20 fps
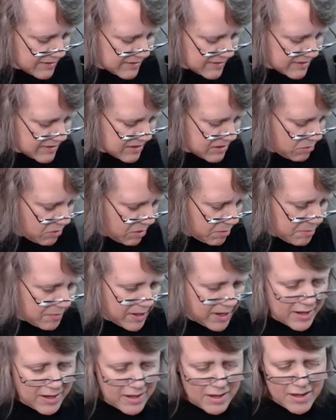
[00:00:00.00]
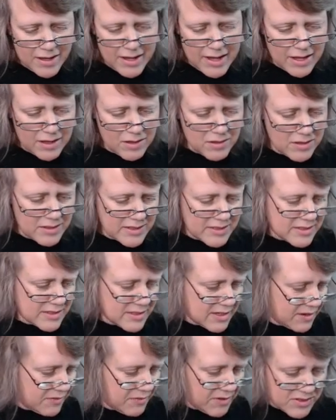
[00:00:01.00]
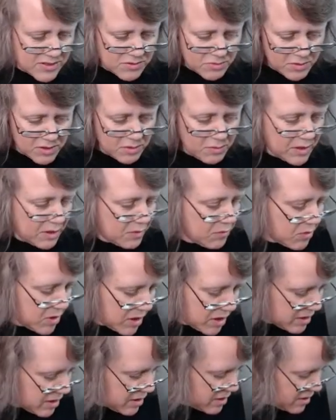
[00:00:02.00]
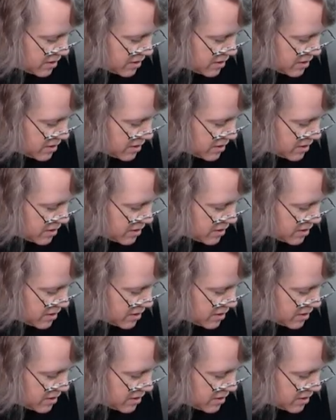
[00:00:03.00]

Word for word: see what my uh, angle is, if it's really what I want.